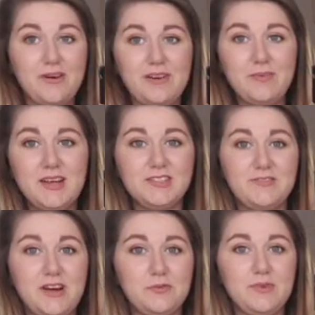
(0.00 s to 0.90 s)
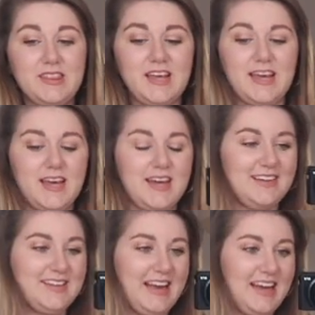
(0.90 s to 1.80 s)
Now, I've messed around with
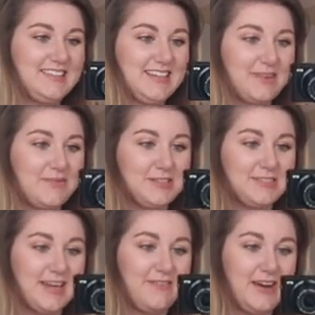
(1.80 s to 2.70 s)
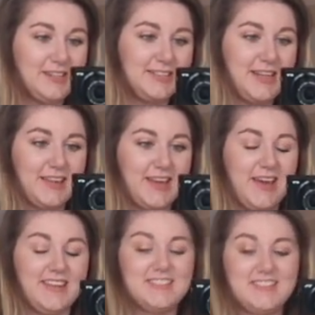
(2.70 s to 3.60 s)
the lighting a bunch and I've had to shut the
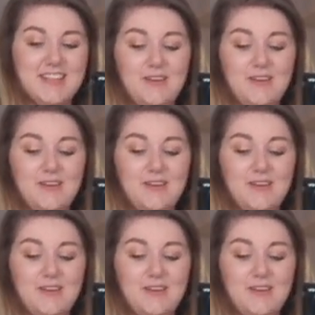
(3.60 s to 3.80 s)
curtains,